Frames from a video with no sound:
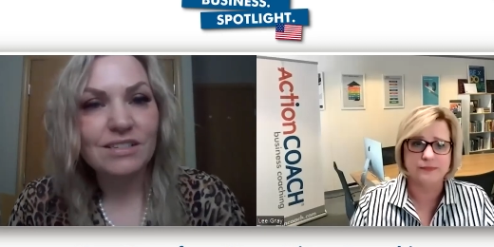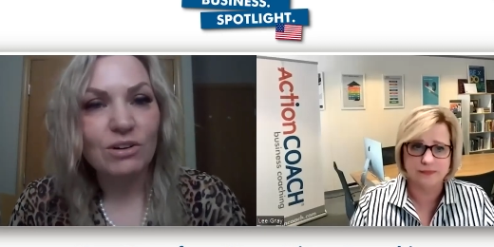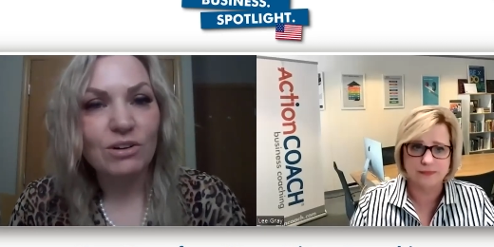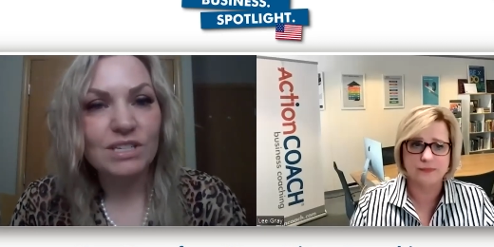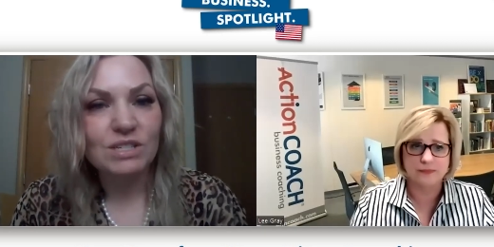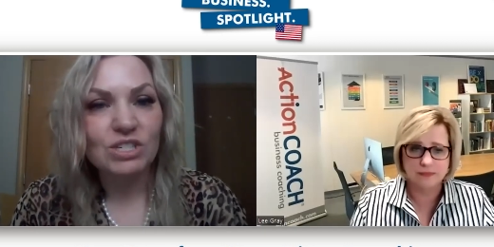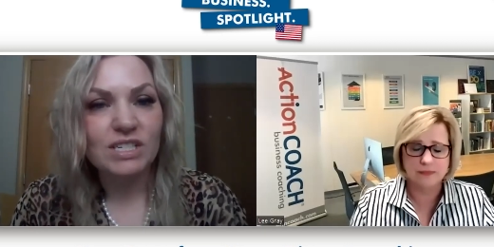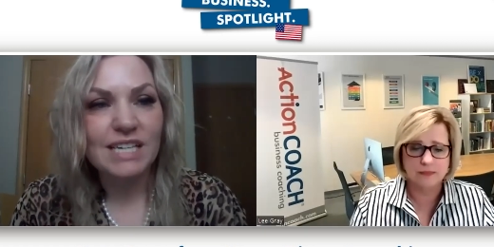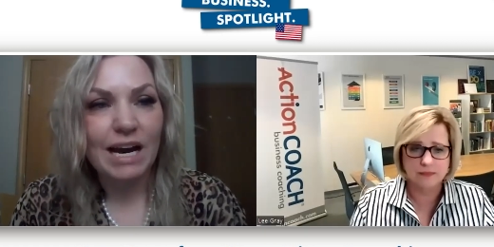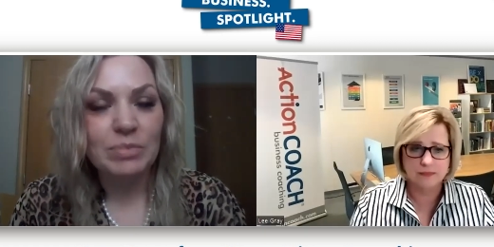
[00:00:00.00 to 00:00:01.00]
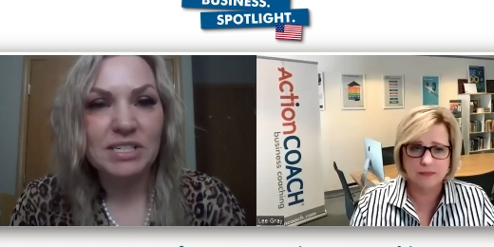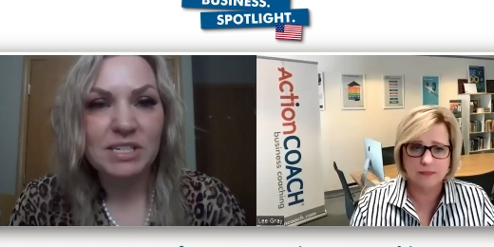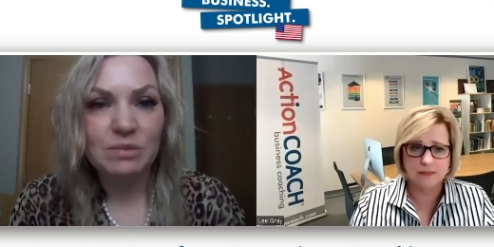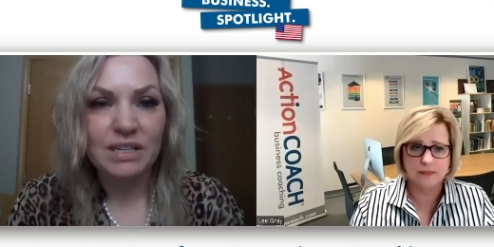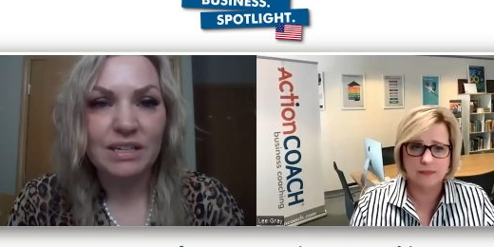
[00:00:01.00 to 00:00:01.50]
Speaker 1: so mm-hmm. this just happened
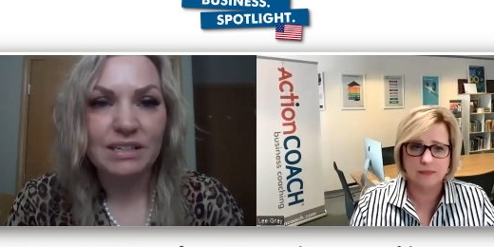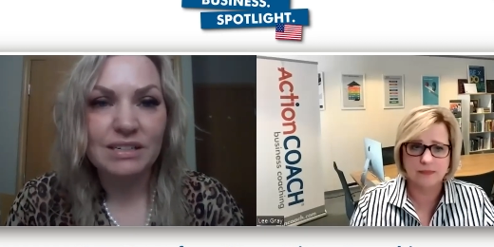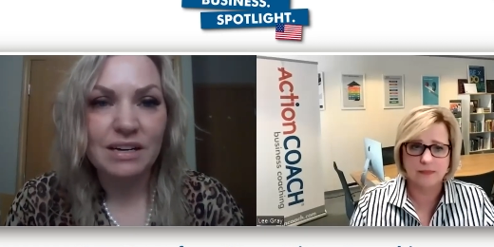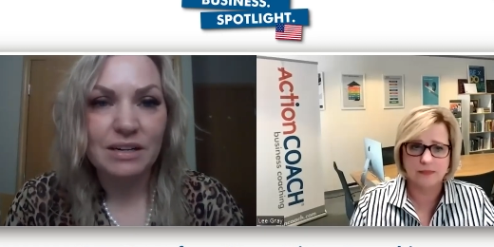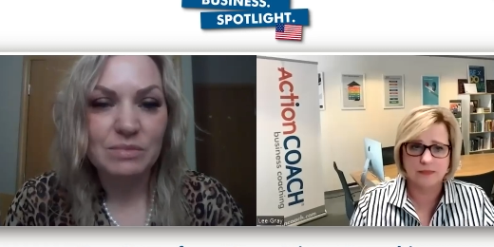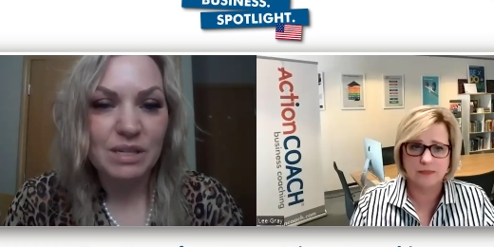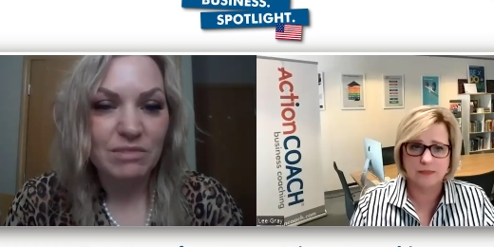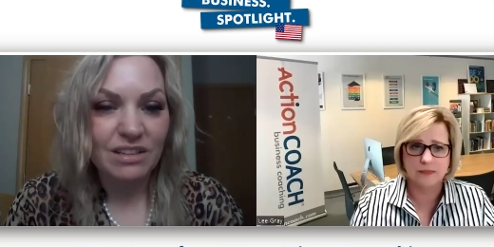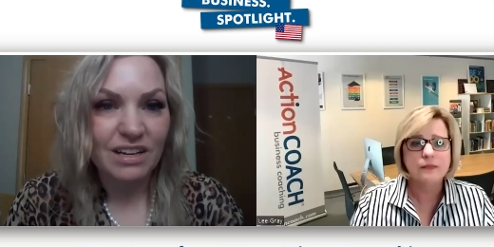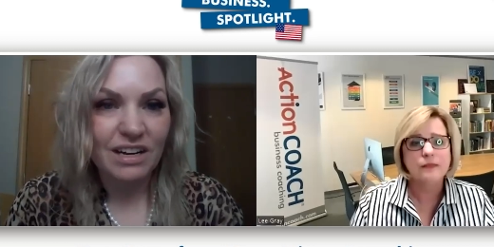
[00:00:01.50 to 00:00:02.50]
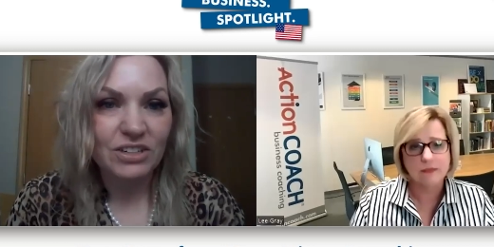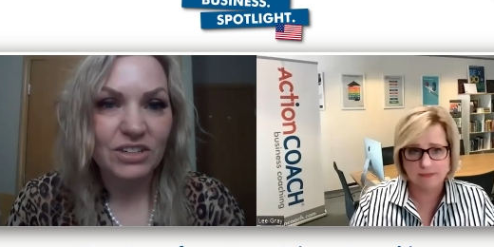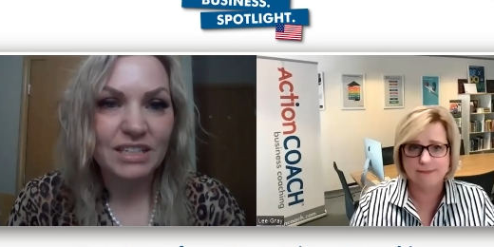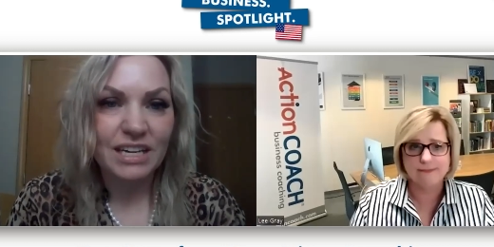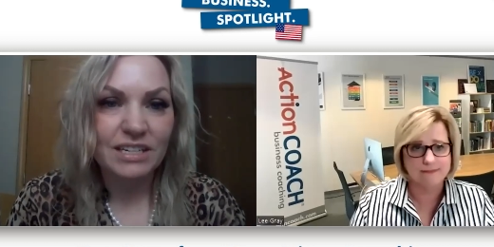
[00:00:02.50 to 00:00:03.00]
to be um, something that i
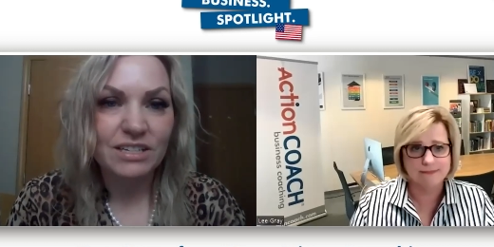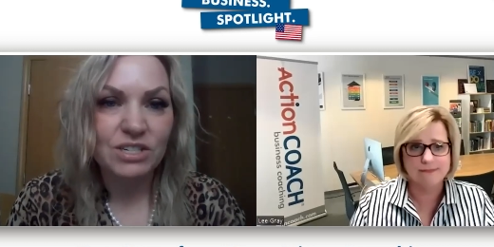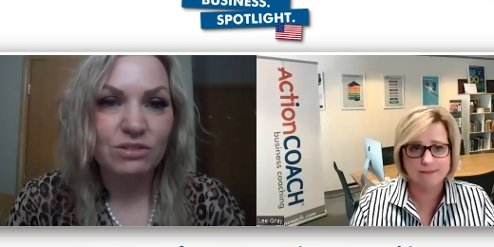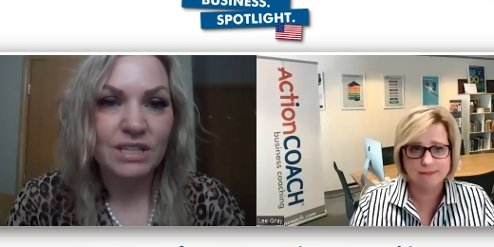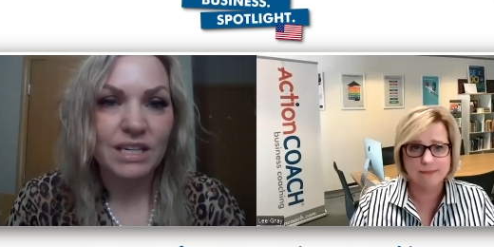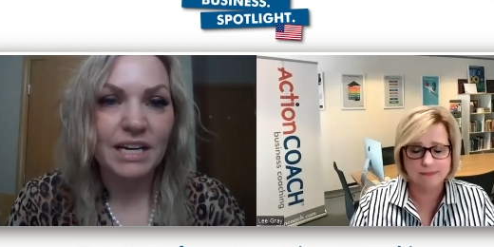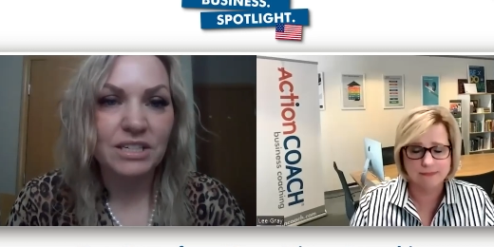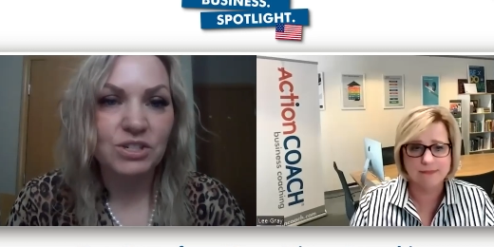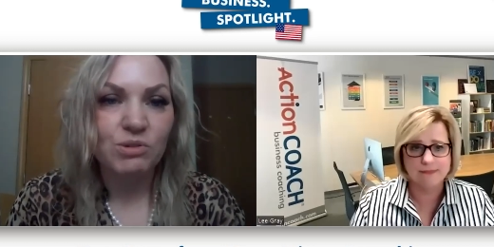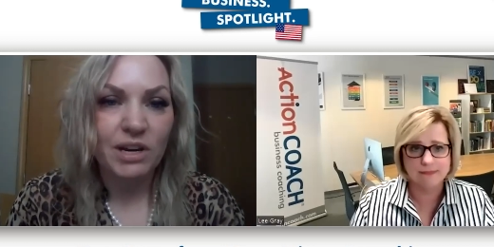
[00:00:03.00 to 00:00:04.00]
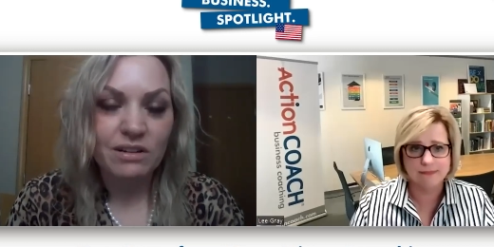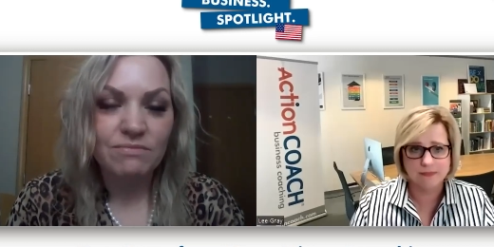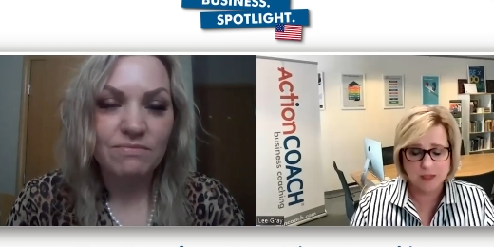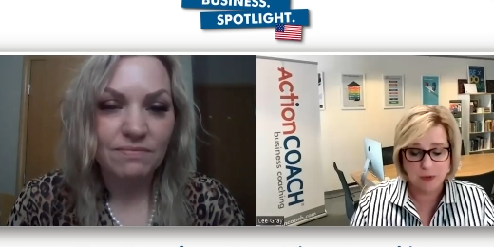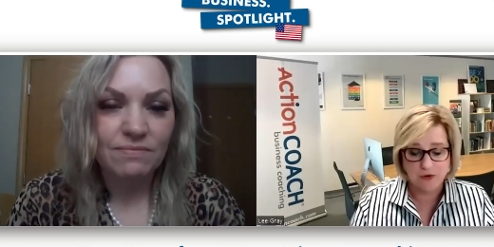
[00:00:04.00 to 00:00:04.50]
could get into and that i enjoy
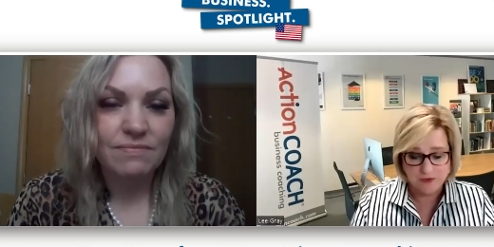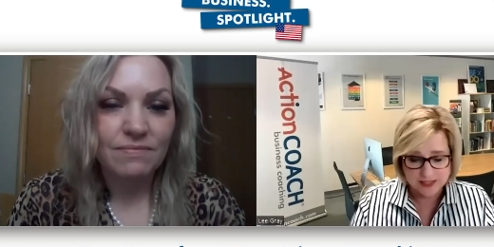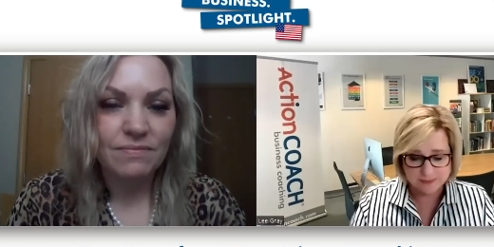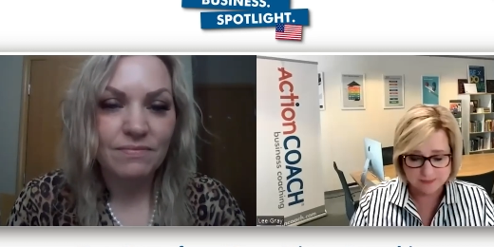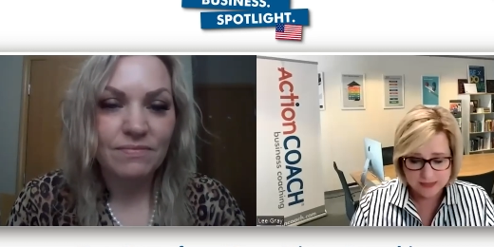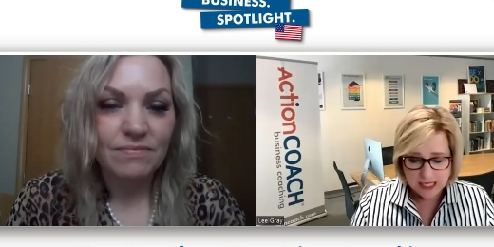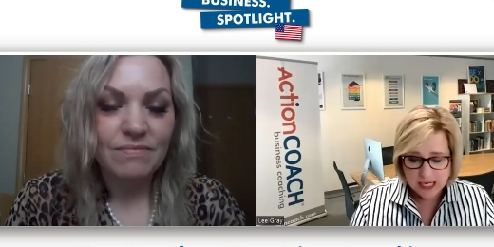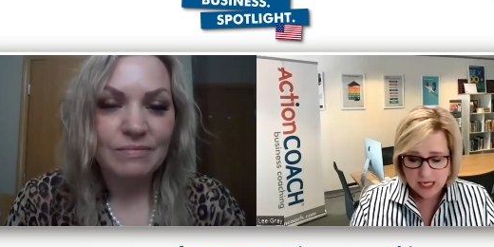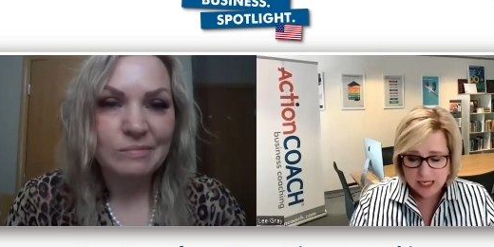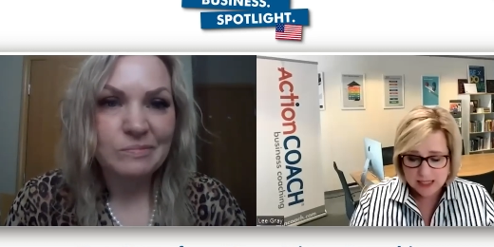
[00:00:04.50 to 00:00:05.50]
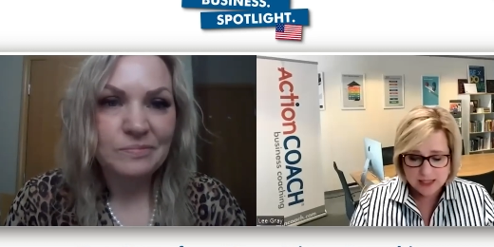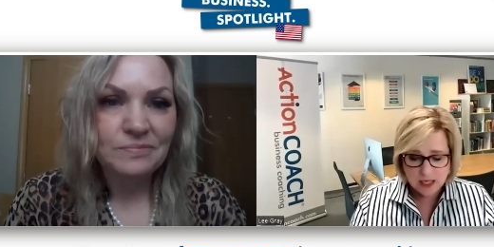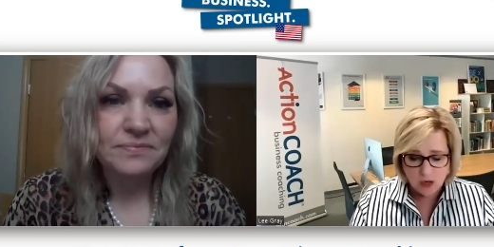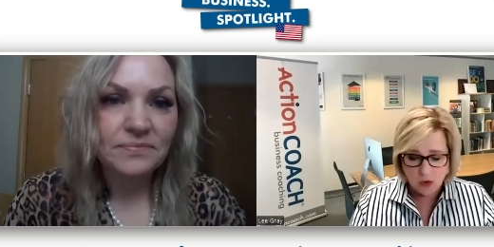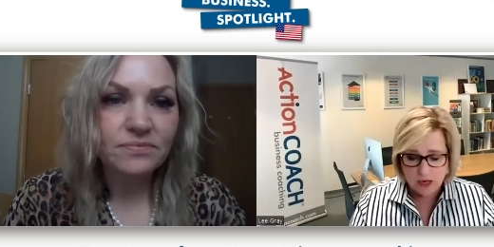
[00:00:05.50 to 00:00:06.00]
perfect
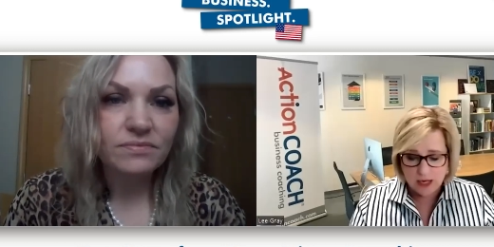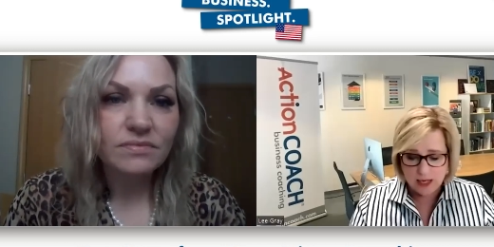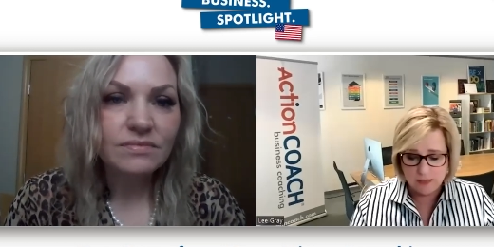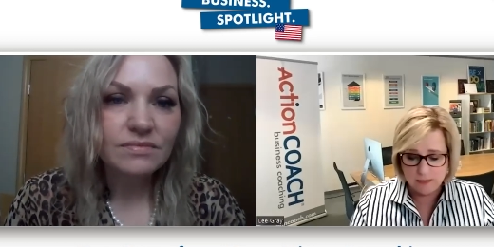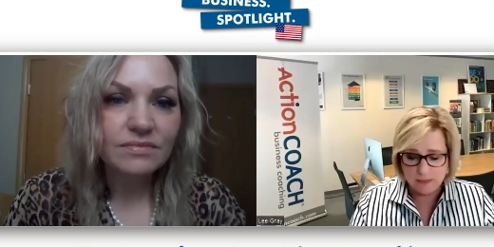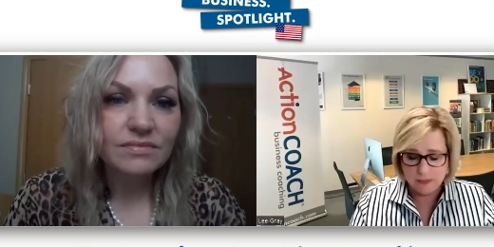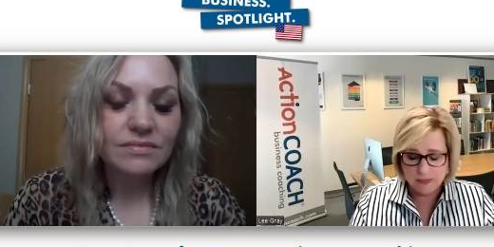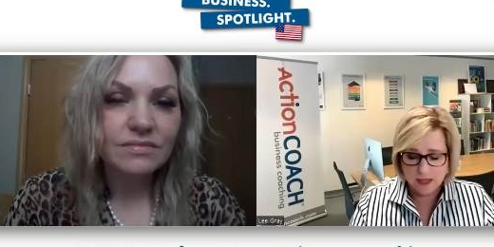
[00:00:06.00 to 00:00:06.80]
so um,